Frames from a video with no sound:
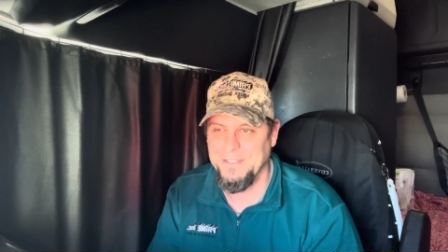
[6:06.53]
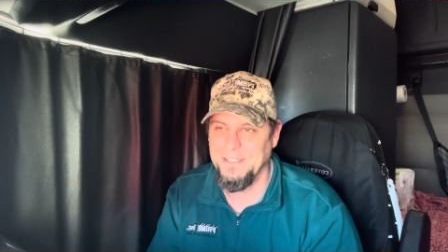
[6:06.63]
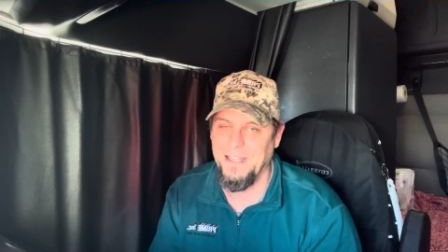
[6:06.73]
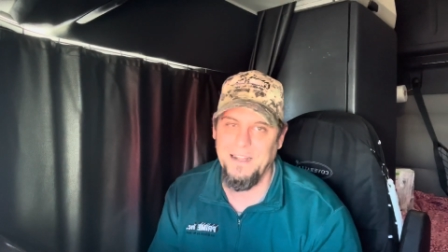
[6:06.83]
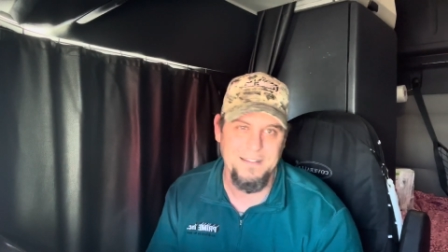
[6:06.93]

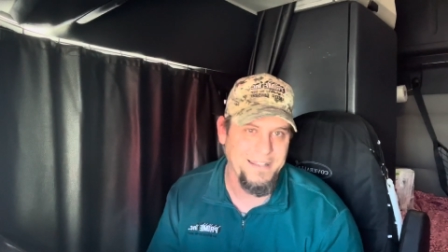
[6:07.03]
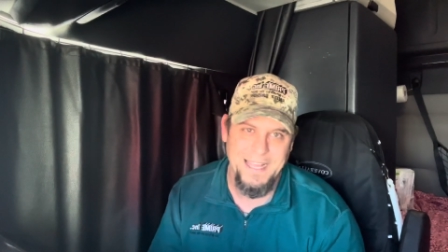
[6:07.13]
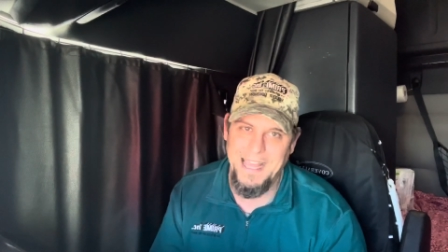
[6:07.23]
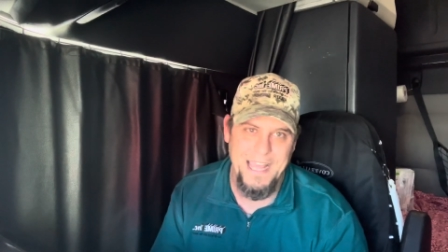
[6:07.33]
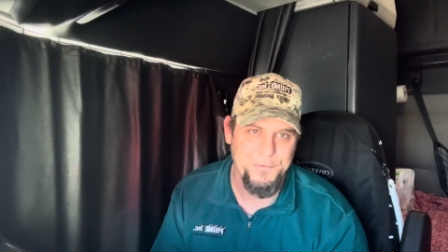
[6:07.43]

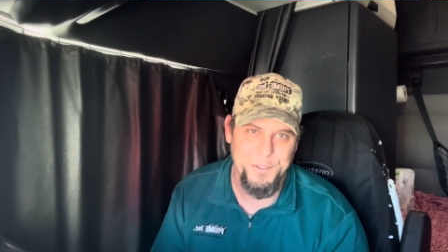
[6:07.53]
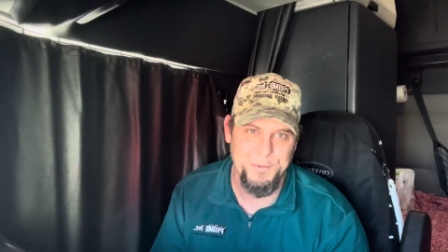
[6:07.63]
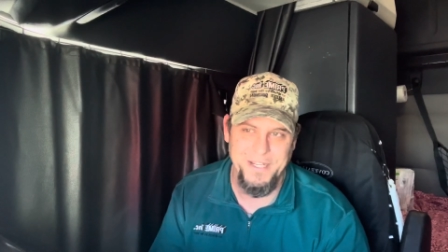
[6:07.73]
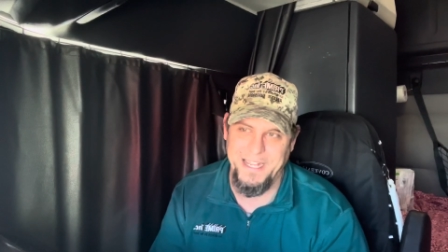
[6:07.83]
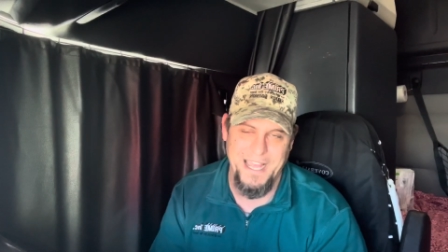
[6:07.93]
Luckily, I have good
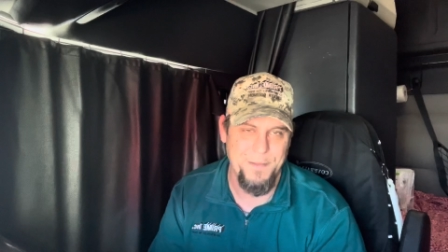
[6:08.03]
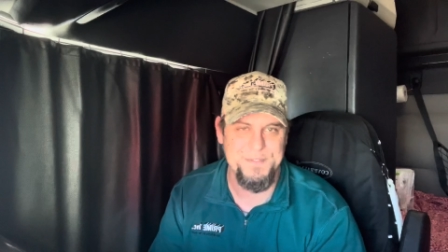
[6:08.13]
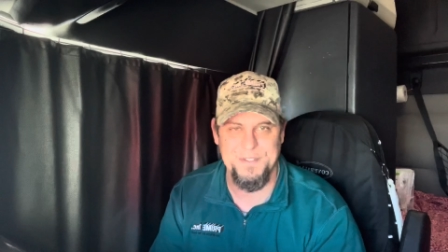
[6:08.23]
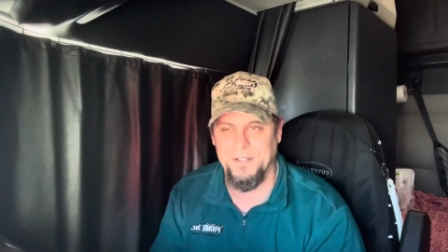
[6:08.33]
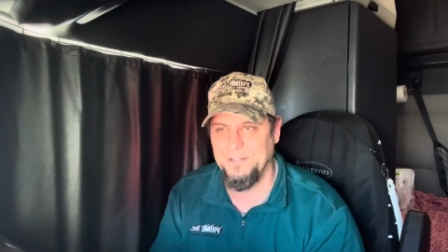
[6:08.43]

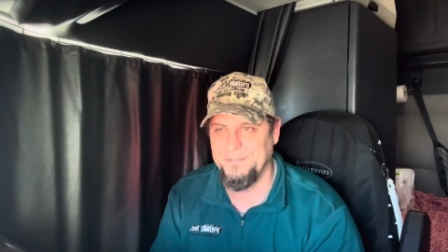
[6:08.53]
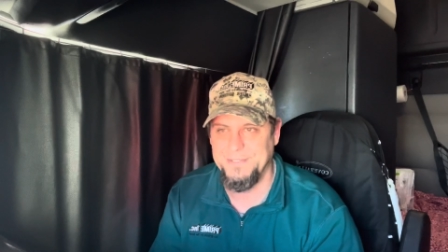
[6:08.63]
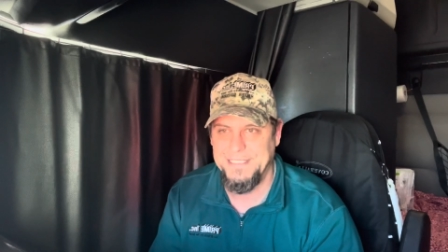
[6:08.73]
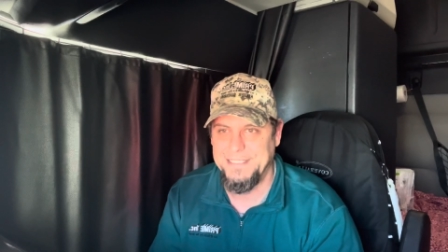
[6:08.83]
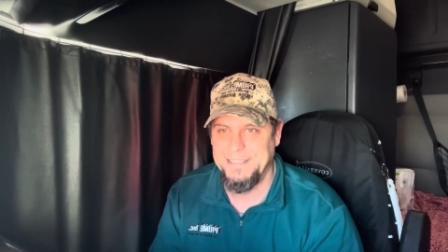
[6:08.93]
recaps, so
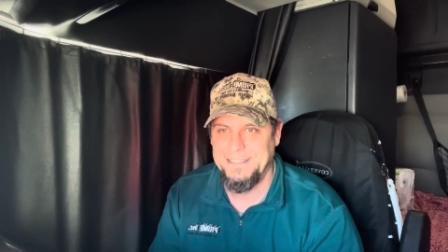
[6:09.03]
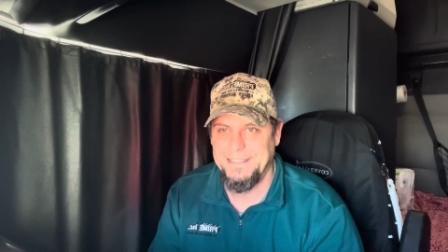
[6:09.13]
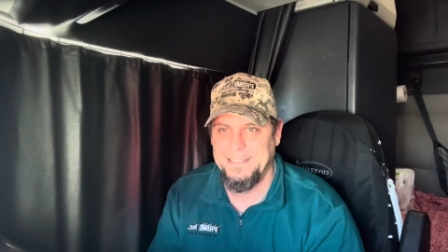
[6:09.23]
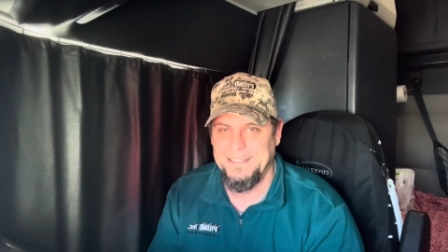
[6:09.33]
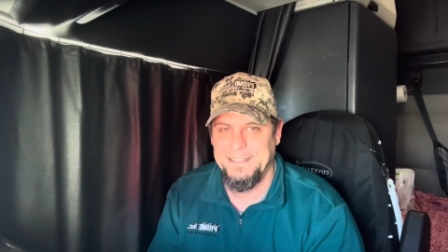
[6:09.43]

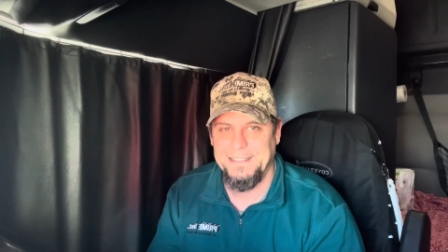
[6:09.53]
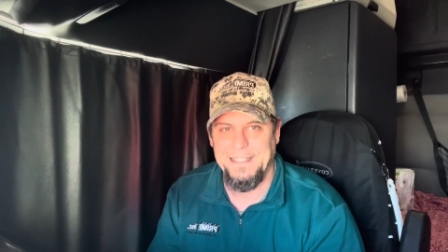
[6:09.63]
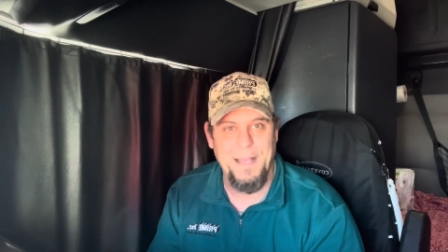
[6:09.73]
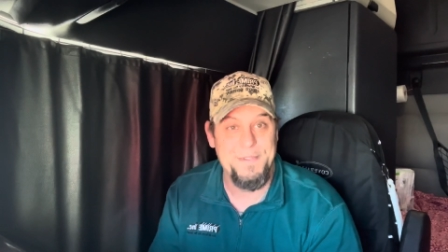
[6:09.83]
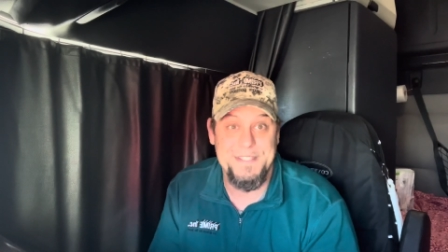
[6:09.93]

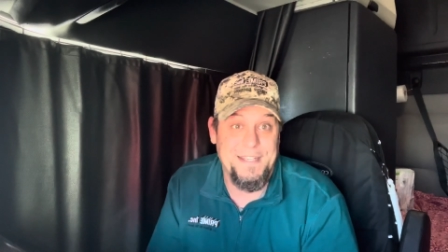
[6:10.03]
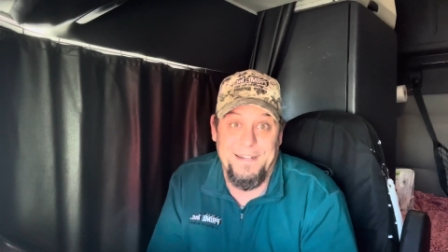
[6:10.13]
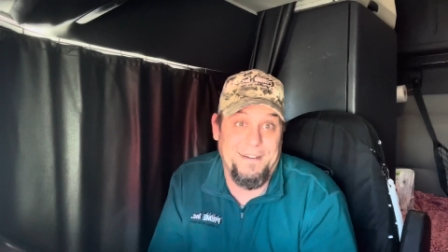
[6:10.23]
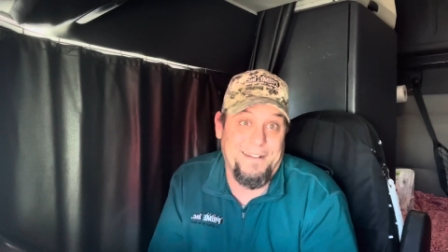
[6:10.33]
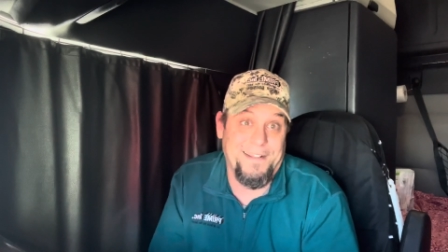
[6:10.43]
I've been sitting
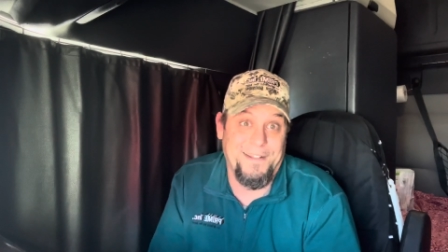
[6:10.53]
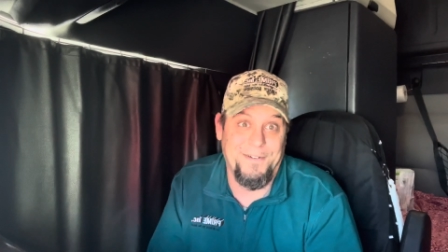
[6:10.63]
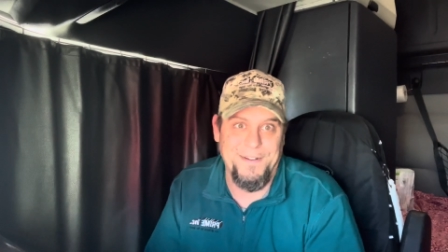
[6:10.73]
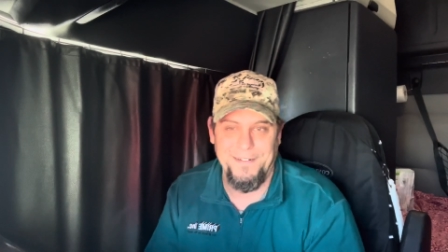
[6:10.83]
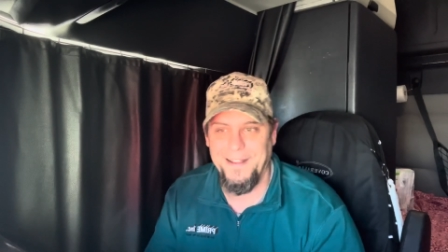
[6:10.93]
here anyway, the load
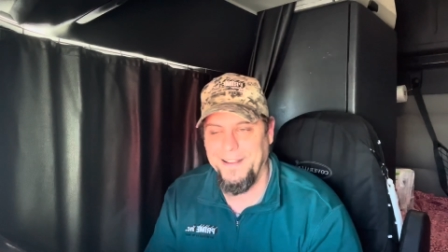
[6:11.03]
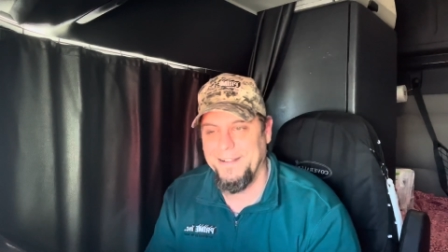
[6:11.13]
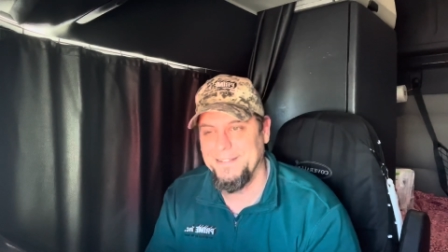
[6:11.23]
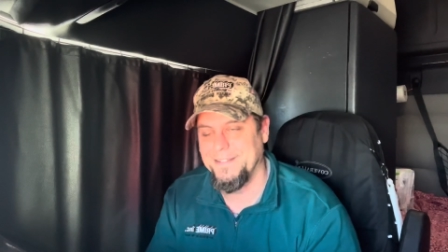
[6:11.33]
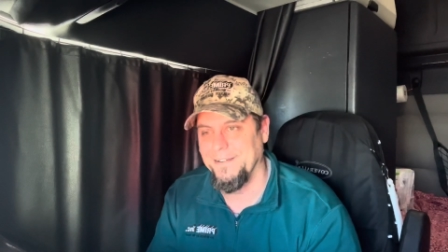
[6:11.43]
wasn't
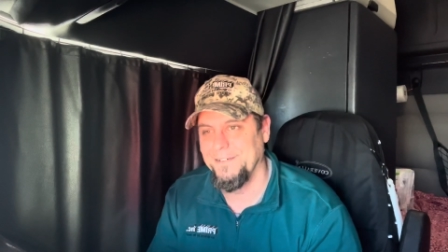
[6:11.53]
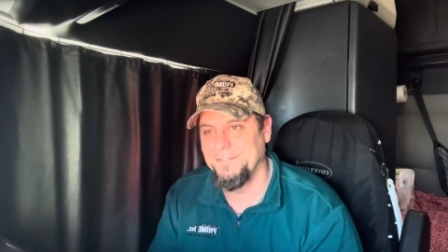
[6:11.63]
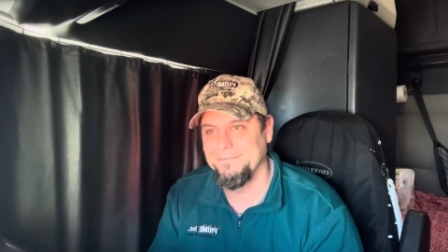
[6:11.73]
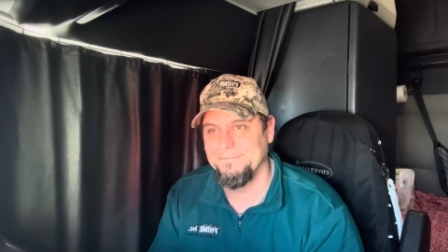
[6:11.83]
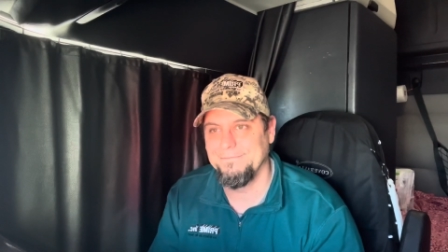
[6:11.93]
ready.
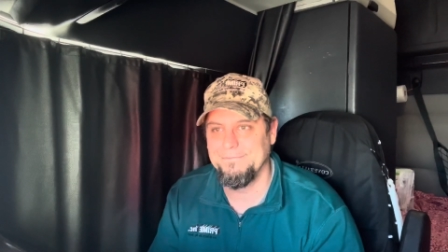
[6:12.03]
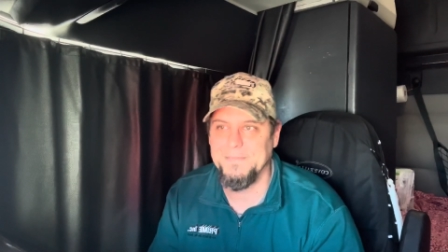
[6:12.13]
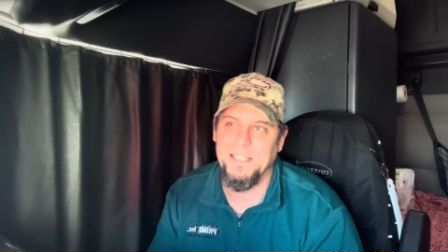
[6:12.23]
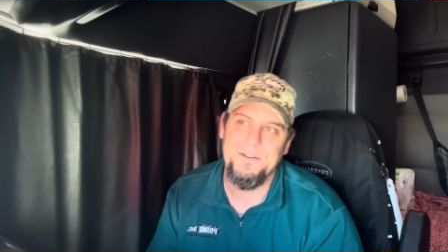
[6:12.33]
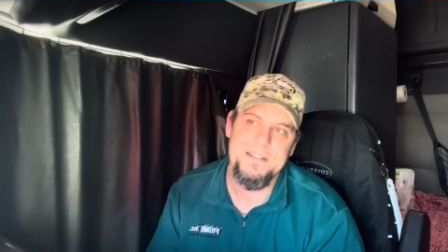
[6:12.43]
So
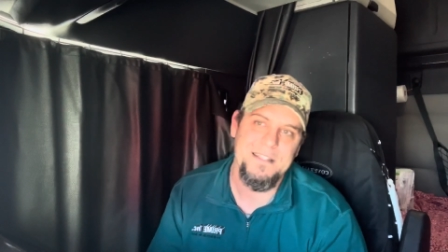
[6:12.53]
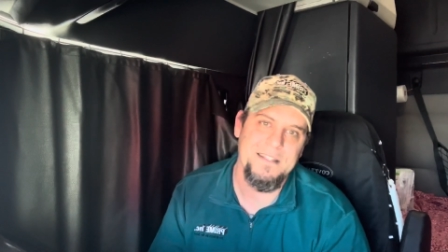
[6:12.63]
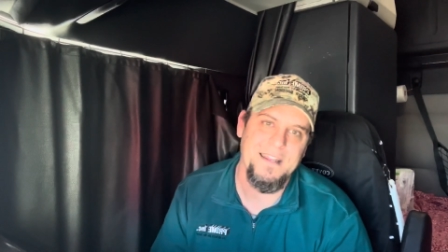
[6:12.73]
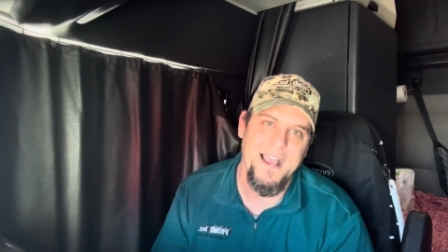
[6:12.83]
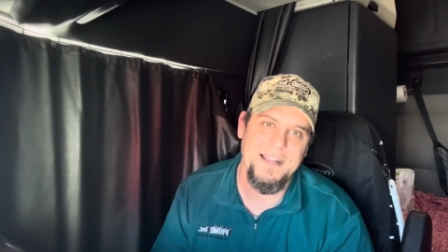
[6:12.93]
the load is in
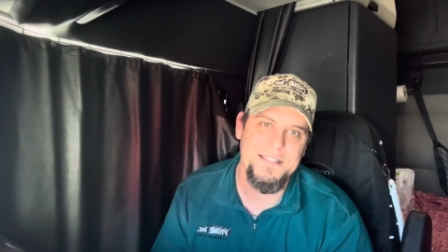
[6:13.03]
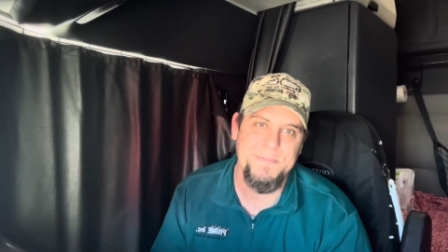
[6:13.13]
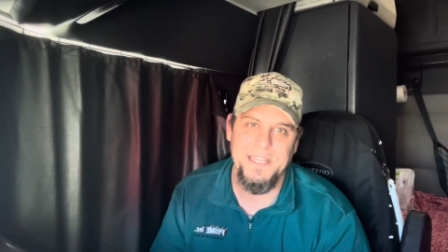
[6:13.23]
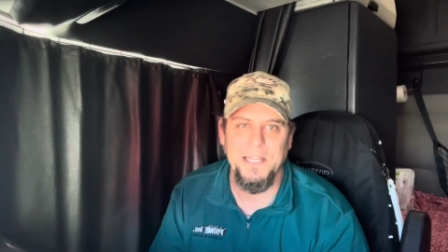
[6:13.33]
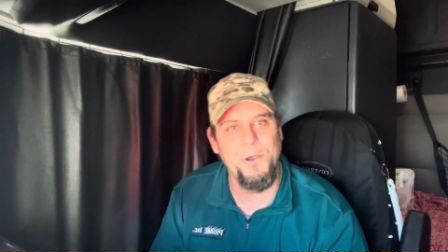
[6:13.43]
the dock, it's
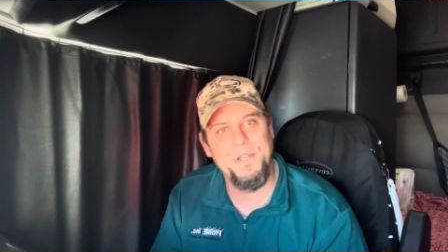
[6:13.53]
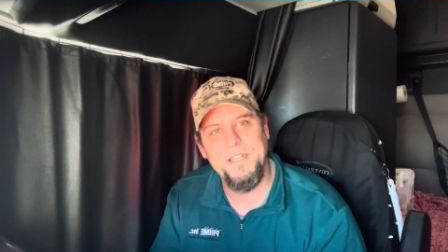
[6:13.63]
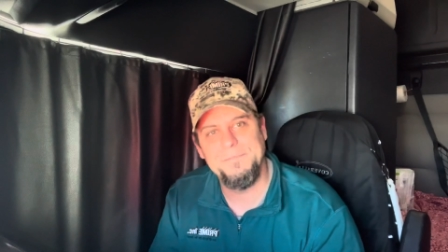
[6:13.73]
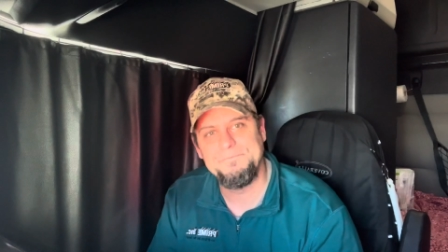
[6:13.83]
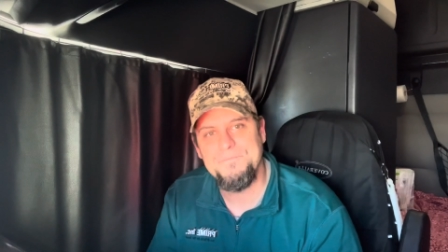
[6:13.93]
being loaded.